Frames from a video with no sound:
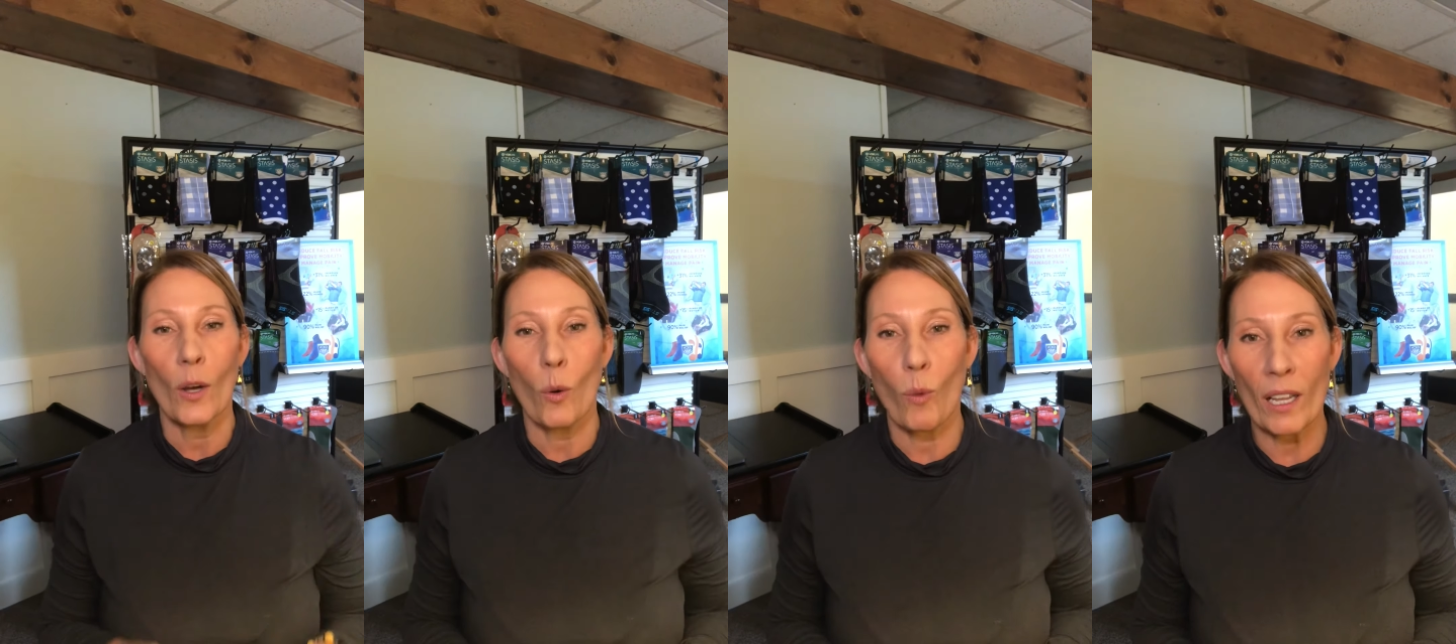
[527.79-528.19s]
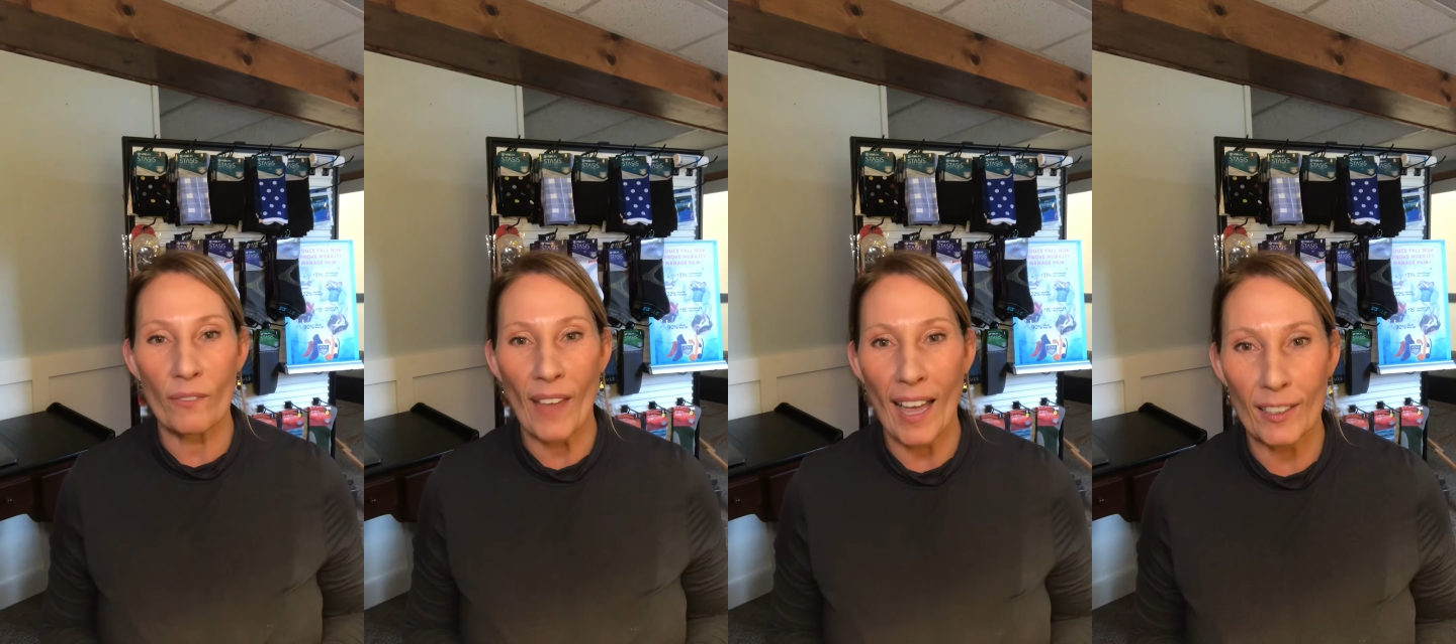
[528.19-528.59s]
what
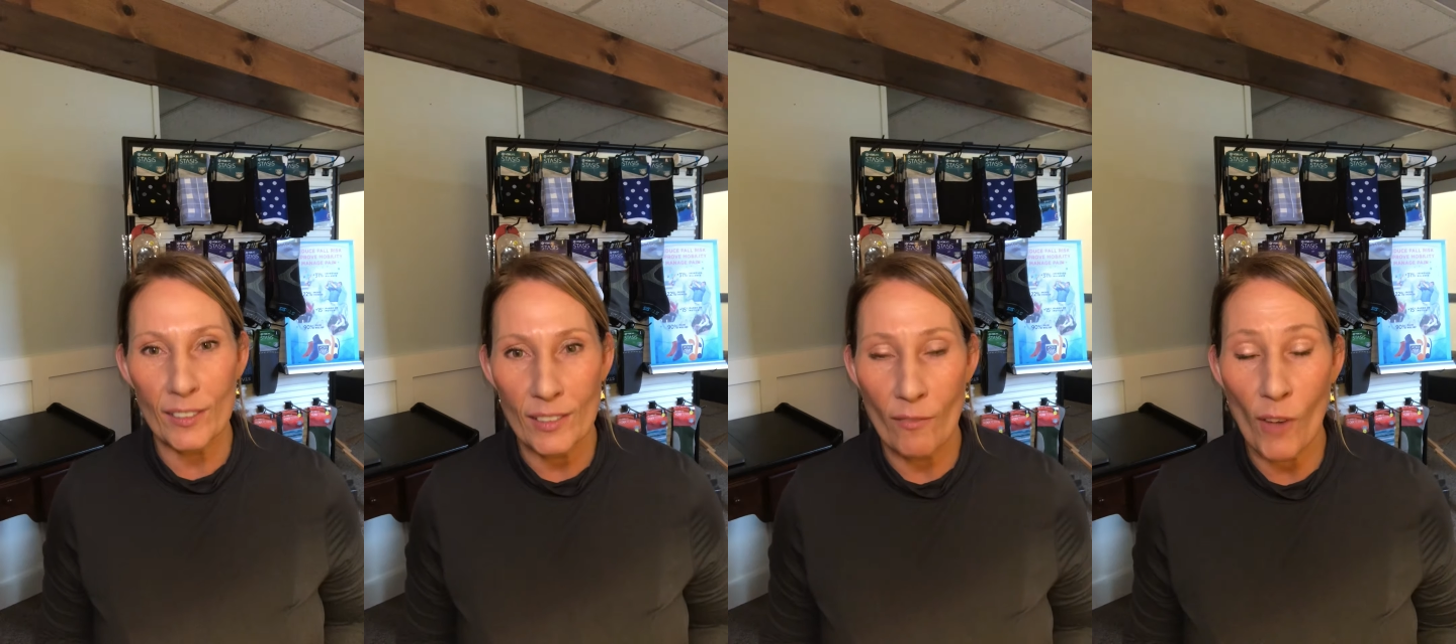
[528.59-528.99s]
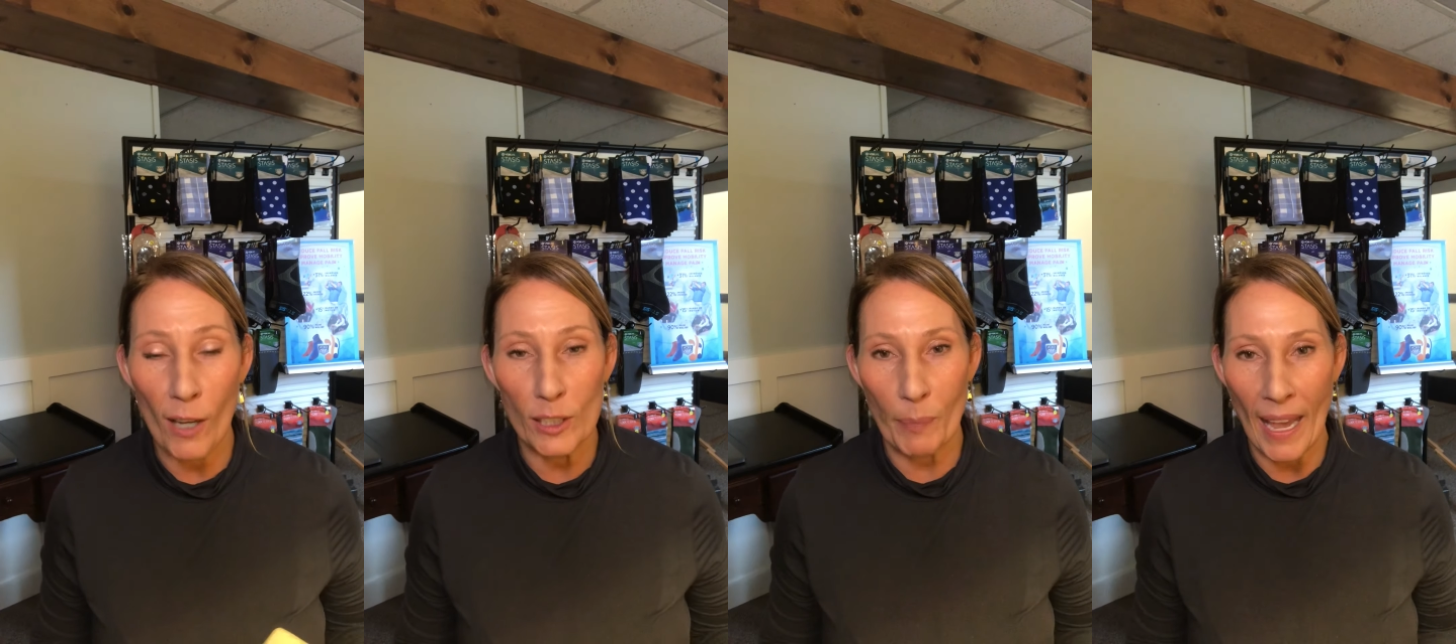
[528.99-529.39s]

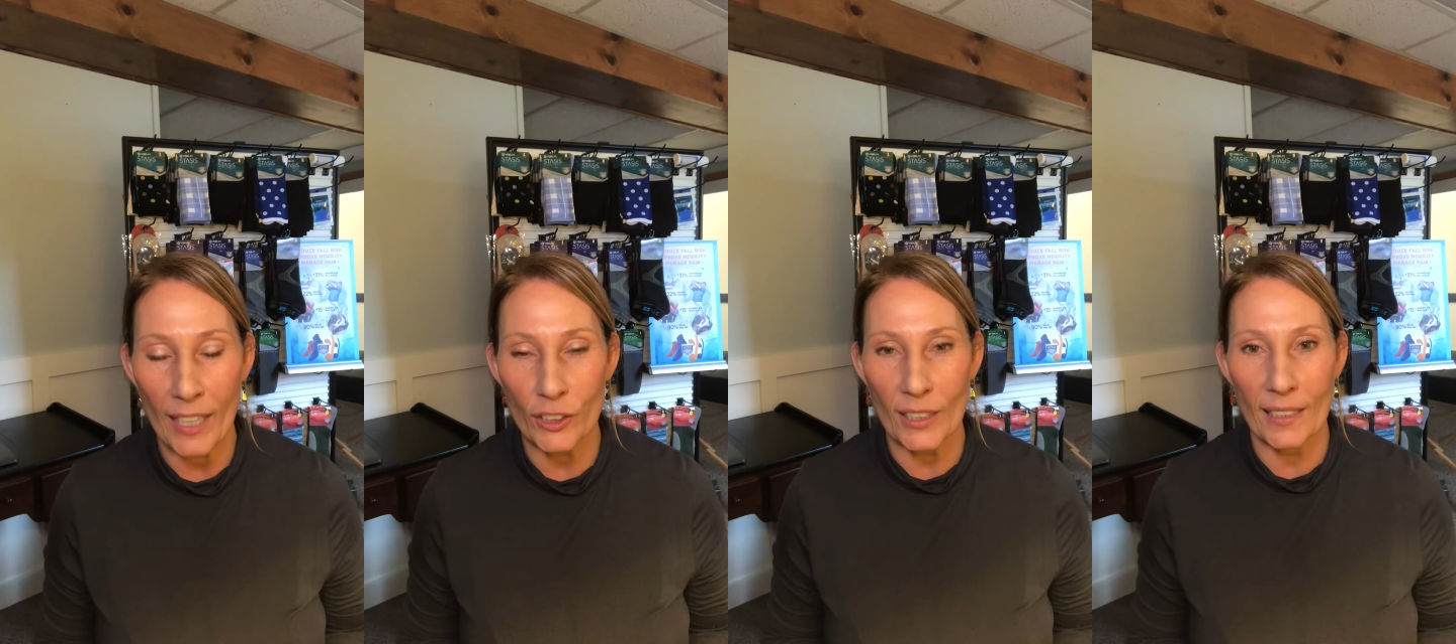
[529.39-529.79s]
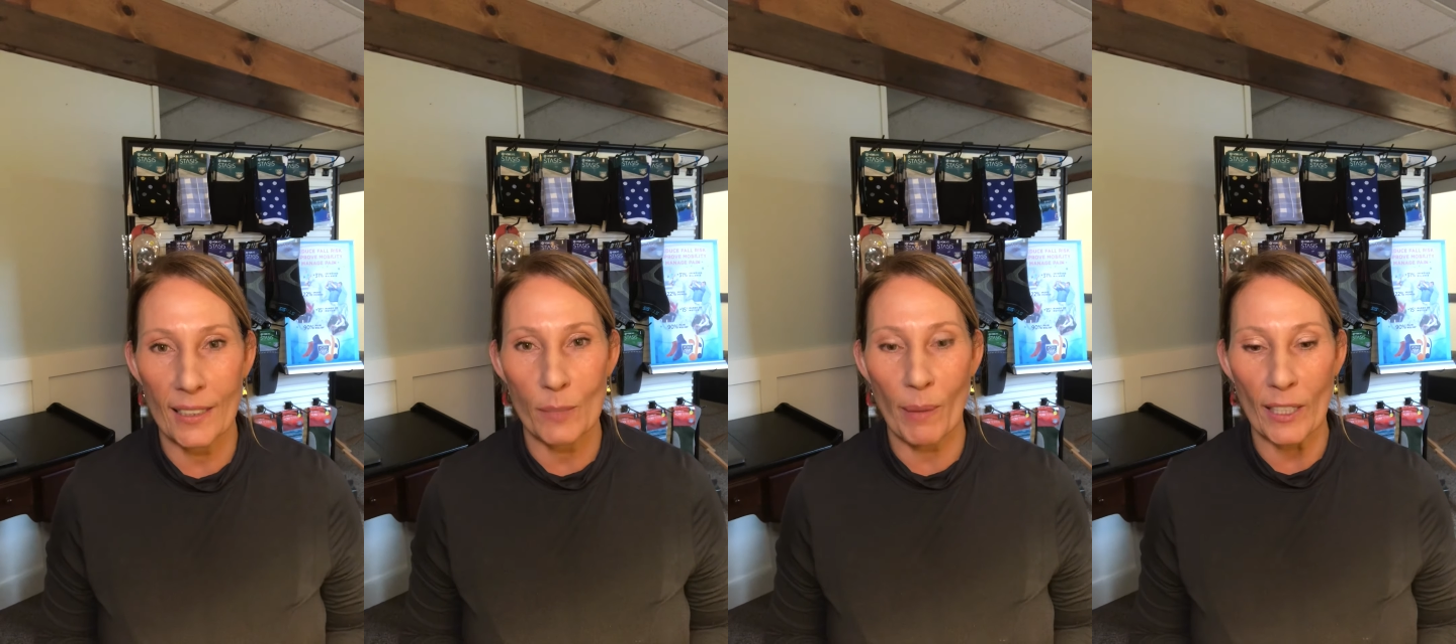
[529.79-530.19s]
Voxx patch
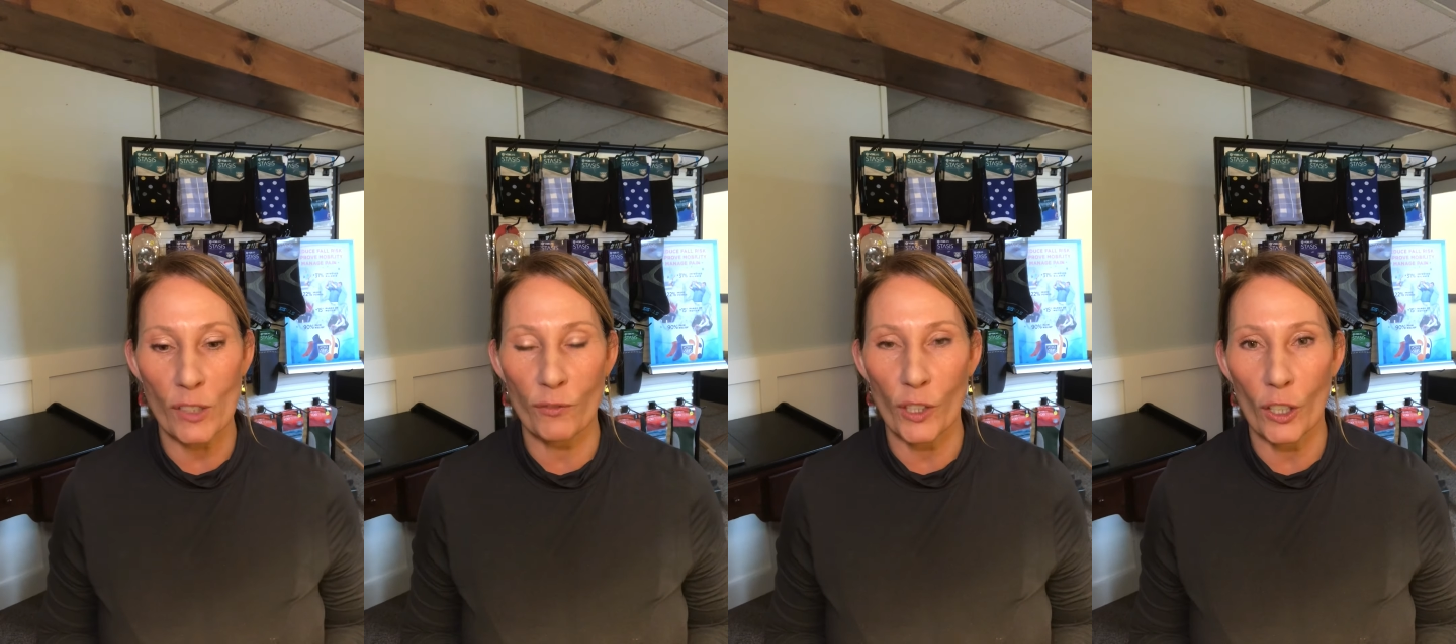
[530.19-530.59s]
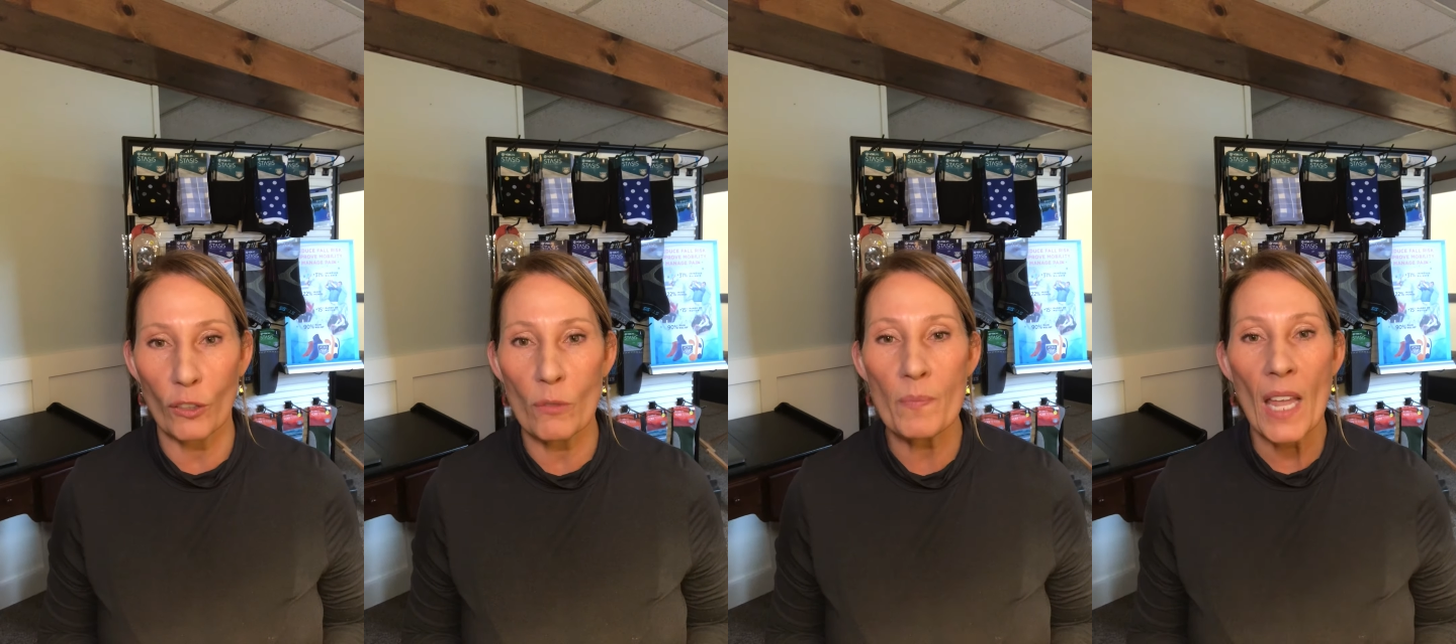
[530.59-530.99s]
is best for you.